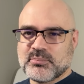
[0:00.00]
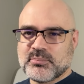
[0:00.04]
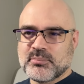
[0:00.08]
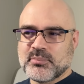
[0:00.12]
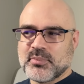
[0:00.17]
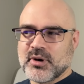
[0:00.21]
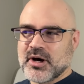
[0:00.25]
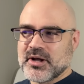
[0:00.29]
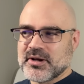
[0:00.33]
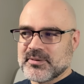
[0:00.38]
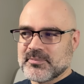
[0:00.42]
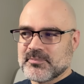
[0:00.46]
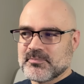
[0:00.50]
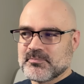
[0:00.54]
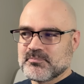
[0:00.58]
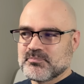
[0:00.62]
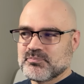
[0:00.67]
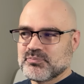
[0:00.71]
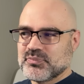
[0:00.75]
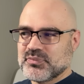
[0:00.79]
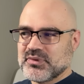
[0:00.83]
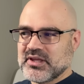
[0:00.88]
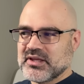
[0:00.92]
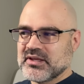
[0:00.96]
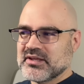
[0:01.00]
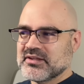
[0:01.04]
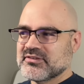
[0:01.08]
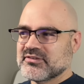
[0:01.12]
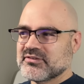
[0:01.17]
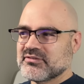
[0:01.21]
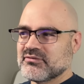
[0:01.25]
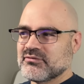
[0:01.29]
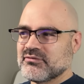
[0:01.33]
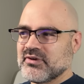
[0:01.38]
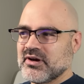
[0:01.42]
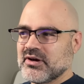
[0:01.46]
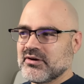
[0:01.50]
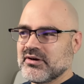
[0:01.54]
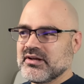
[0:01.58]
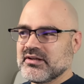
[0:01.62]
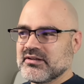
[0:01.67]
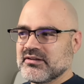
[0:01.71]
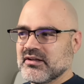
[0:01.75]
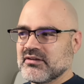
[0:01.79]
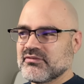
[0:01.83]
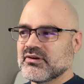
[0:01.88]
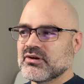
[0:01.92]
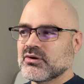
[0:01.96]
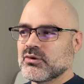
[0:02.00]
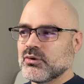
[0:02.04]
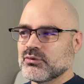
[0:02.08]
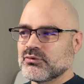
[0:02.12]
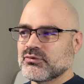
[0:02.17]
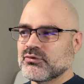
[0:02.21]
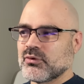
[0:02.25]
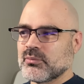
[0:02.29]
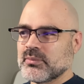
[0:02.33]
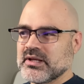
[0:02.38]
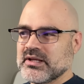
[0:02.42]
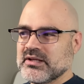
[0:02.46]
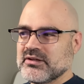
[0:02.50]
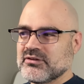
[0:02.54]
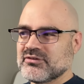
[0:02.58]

but it's very difficult for me